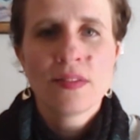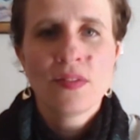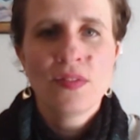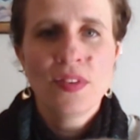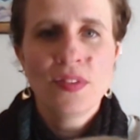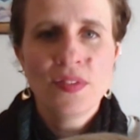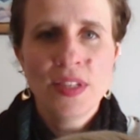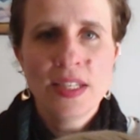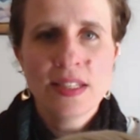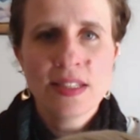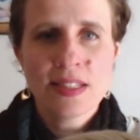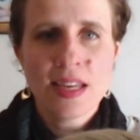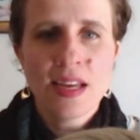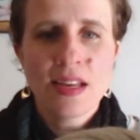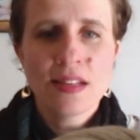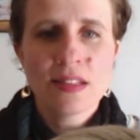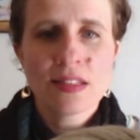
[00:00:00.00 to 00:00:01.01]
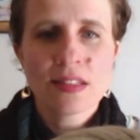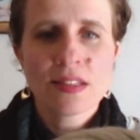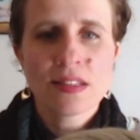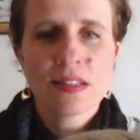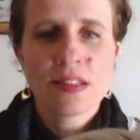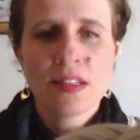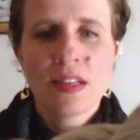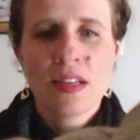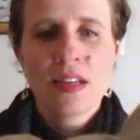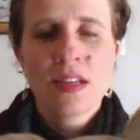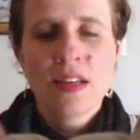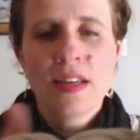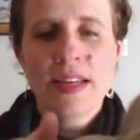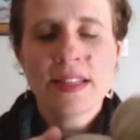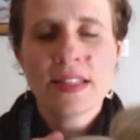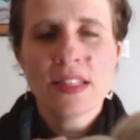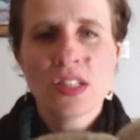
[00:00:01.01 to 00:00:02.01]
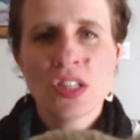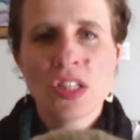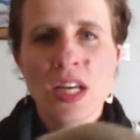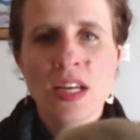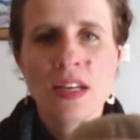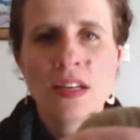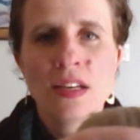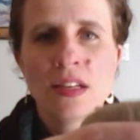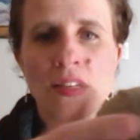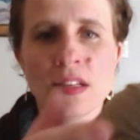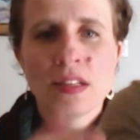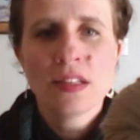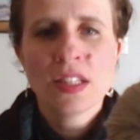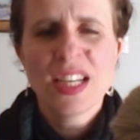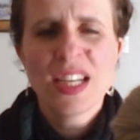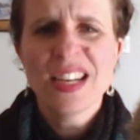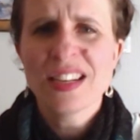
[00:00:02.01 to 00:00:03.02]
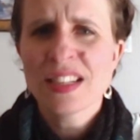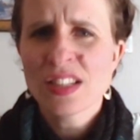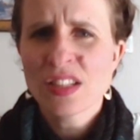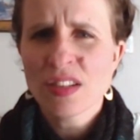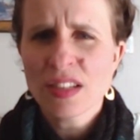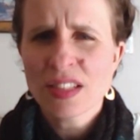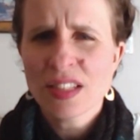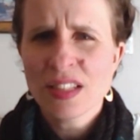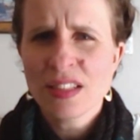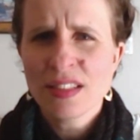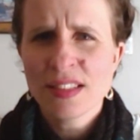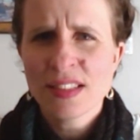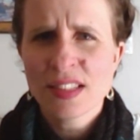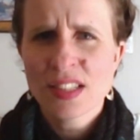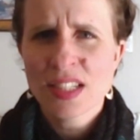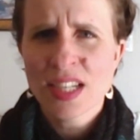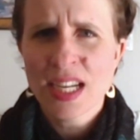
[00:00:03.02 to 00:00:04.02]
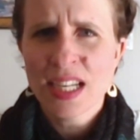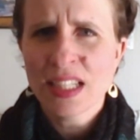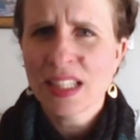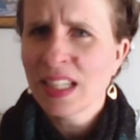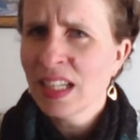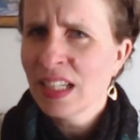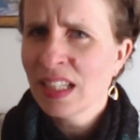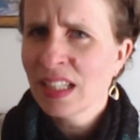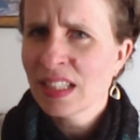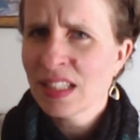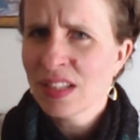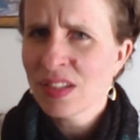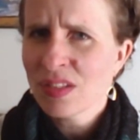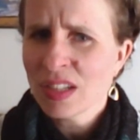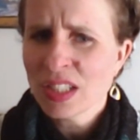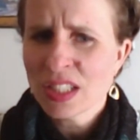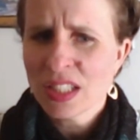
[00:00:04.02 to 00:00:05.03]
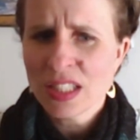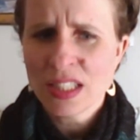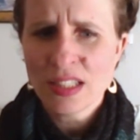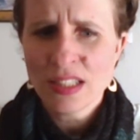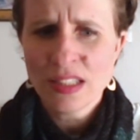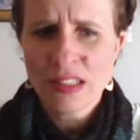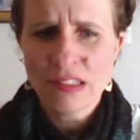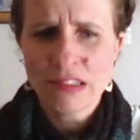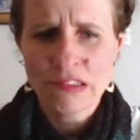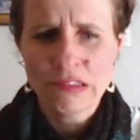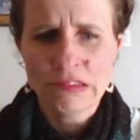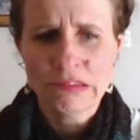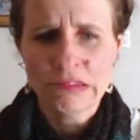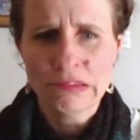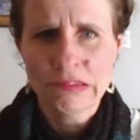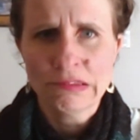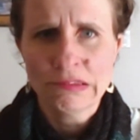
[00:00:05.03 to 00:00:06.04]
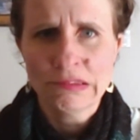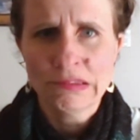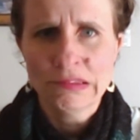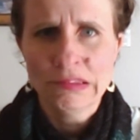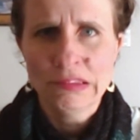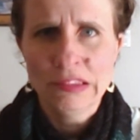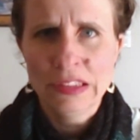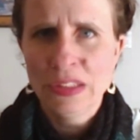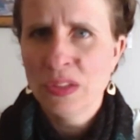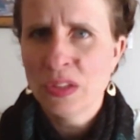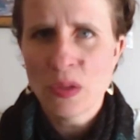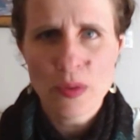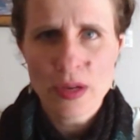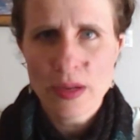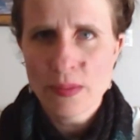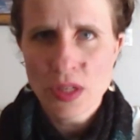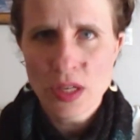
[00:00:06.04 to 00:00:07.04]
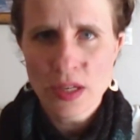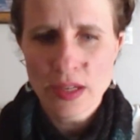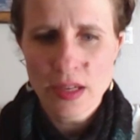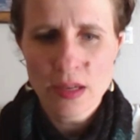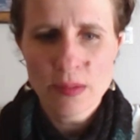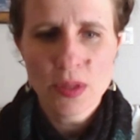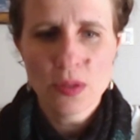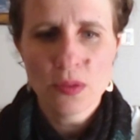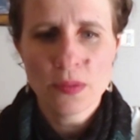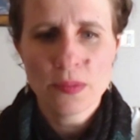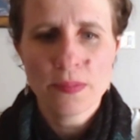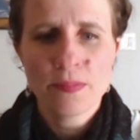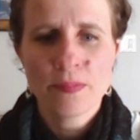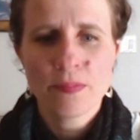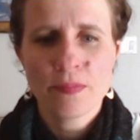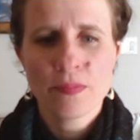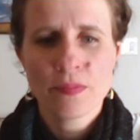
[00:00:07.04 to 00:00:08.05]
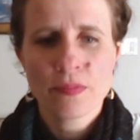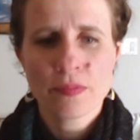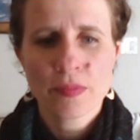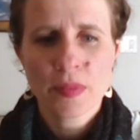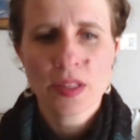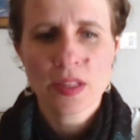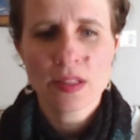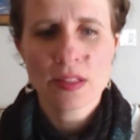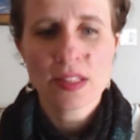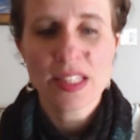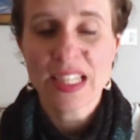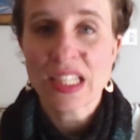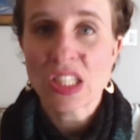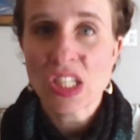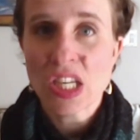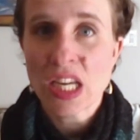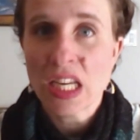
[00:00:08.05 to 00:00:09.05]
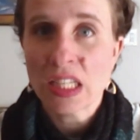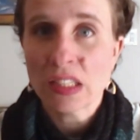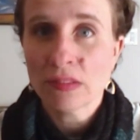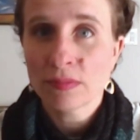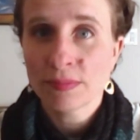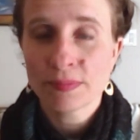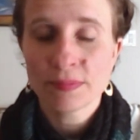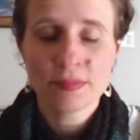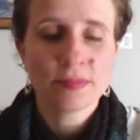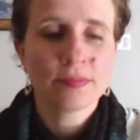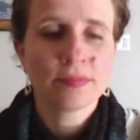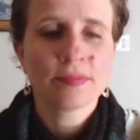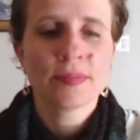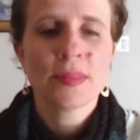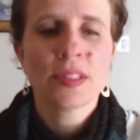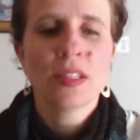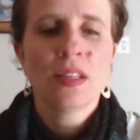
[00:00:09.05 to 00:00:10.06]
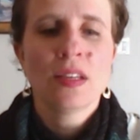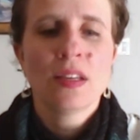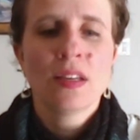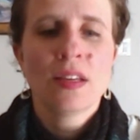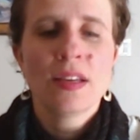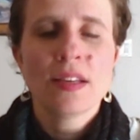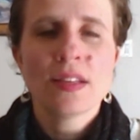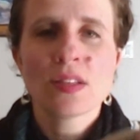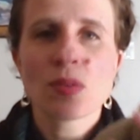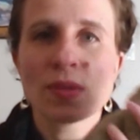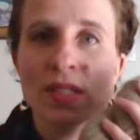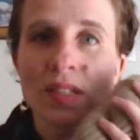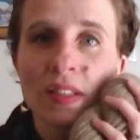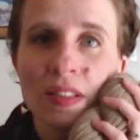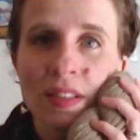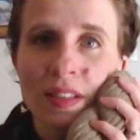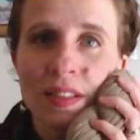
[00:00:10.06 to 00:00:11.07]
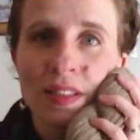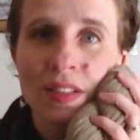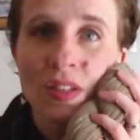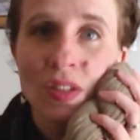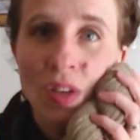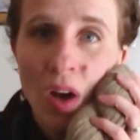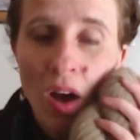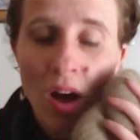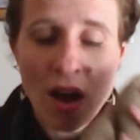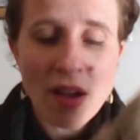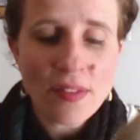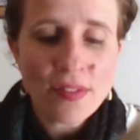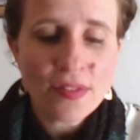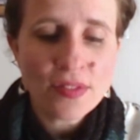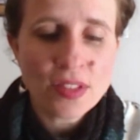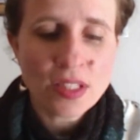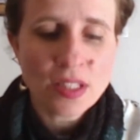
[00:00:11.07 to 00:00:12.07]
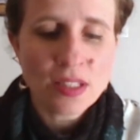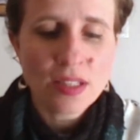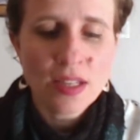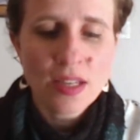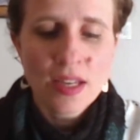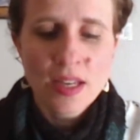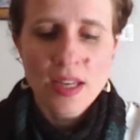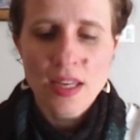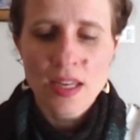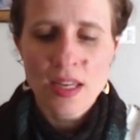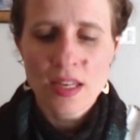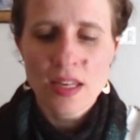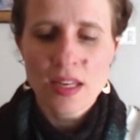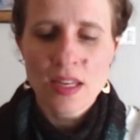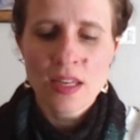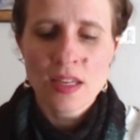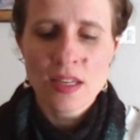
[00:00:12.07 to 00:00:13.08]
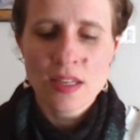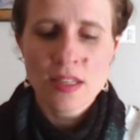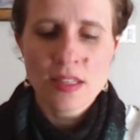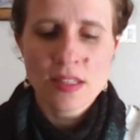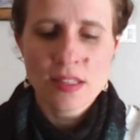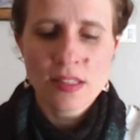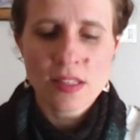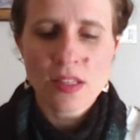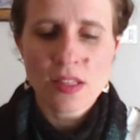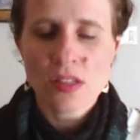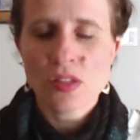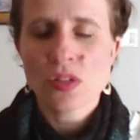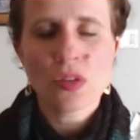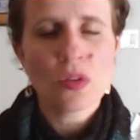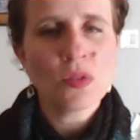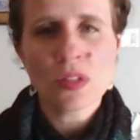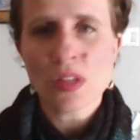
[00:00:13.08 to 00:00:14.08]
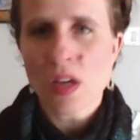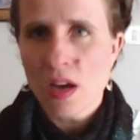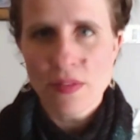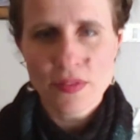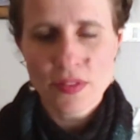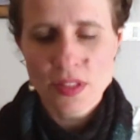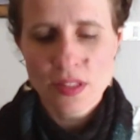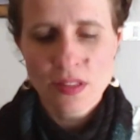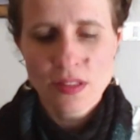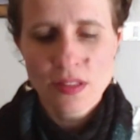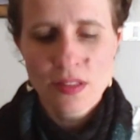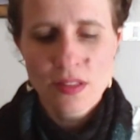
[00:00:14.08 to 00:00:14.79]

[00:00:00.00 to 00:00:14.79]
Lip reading: 15 skeins. It's a chain construction, chain link construction. You know what I'm talking about. It's like a chain. So it's soft. It is so soft.